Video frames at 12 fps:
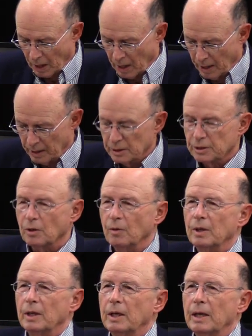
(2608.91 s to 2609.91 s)
Uh,
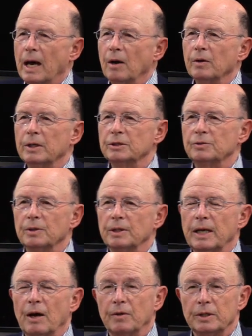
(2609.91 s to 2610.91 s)
so now
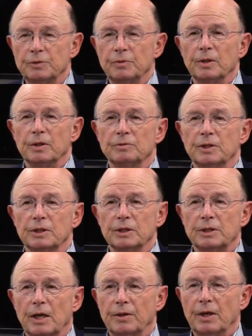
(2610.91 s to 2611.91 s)
Israel, now Israel gives it
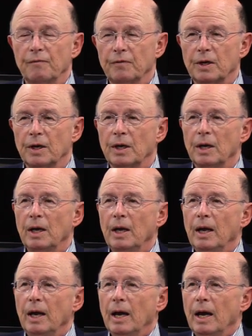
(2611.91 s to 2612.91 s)
to South
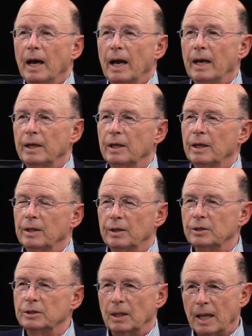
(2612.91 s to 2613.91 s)
Africa. And
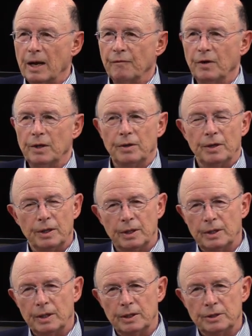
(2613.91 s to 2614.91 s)
there's a lot of other,
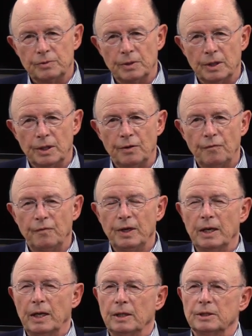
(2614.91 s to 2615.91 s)
Israel
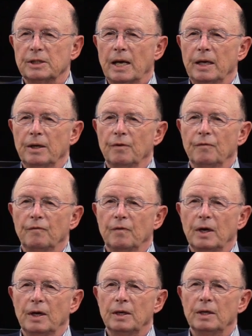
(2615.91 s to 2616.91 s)
intervened on the side
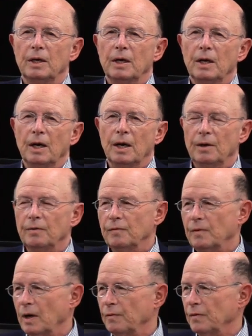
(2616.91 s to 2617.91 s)
of, uh,
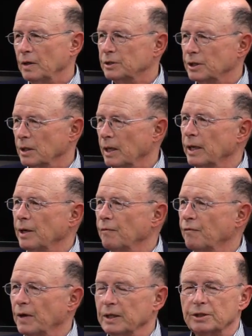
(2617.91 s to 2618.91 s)
of, of, the
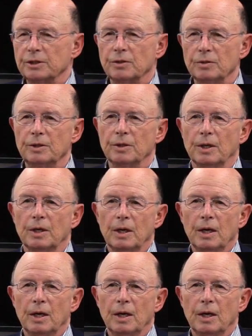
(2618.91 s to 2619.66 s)
Chilean fascist center.